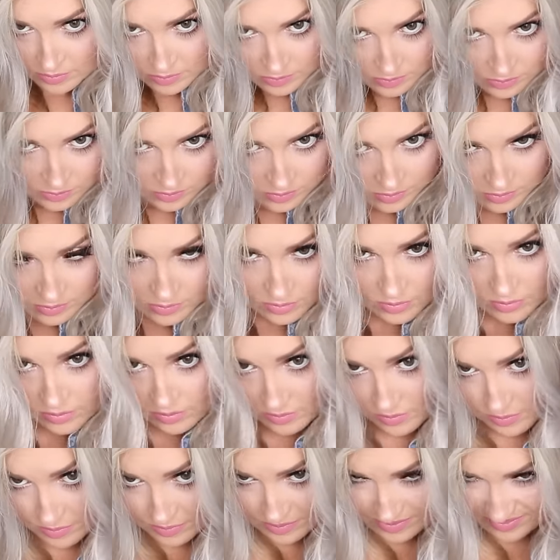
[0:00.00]
And that's
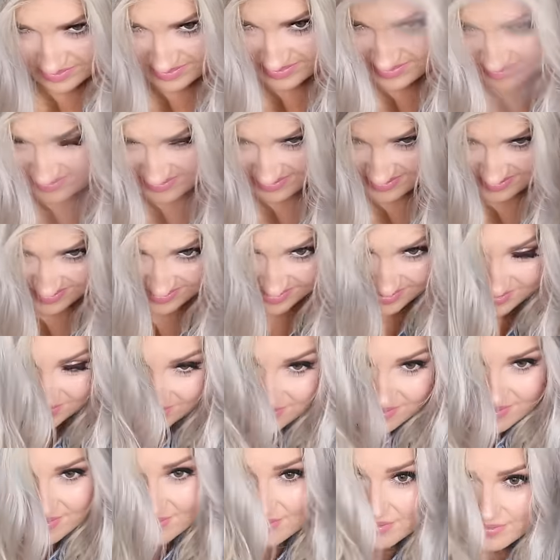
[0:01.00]
literally it. Um, and I
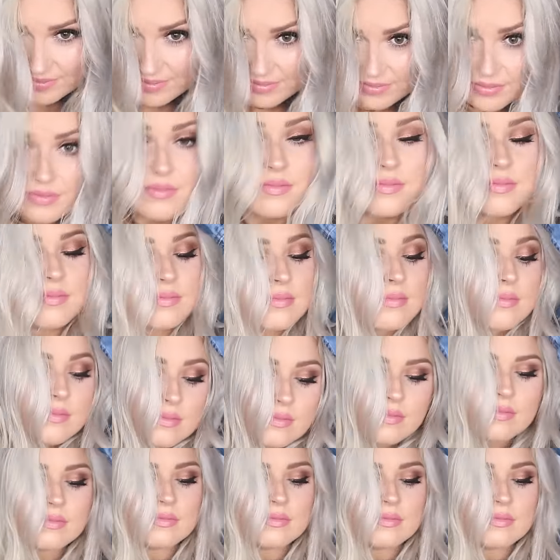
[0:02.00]
think the outcome's quite